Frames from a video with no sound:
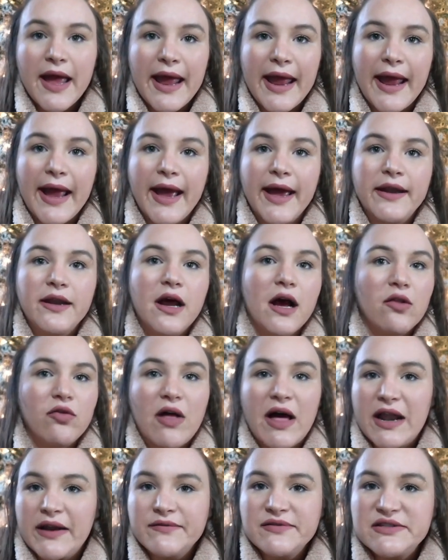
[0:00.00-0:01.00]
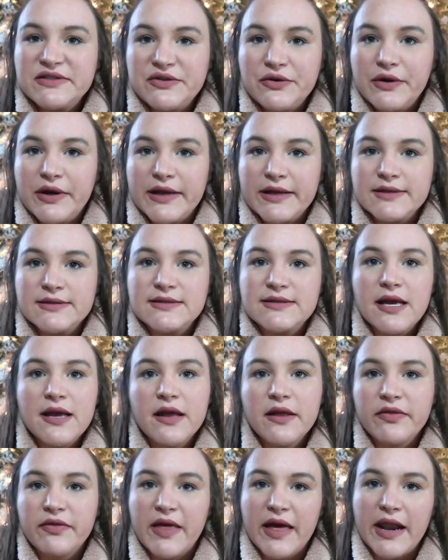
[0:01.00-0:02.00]
and a lot of students
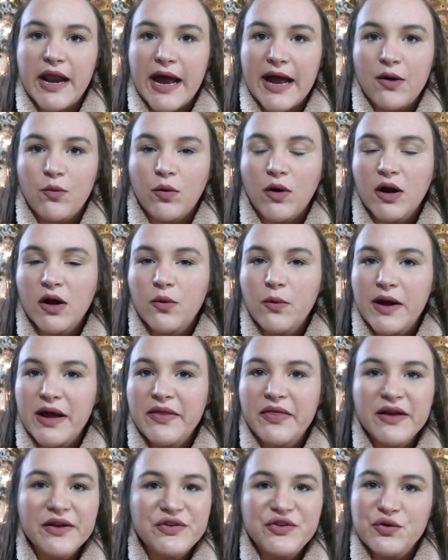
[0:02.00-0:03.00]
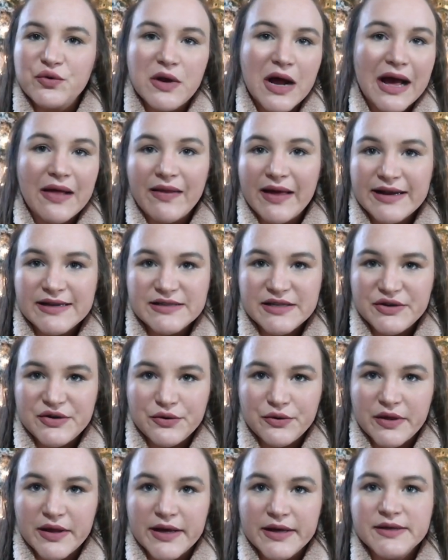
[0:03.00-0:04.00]
that I work with do not like to
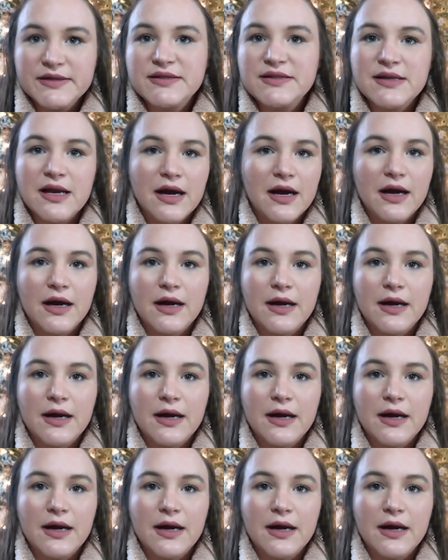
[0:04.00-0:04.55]
do this. So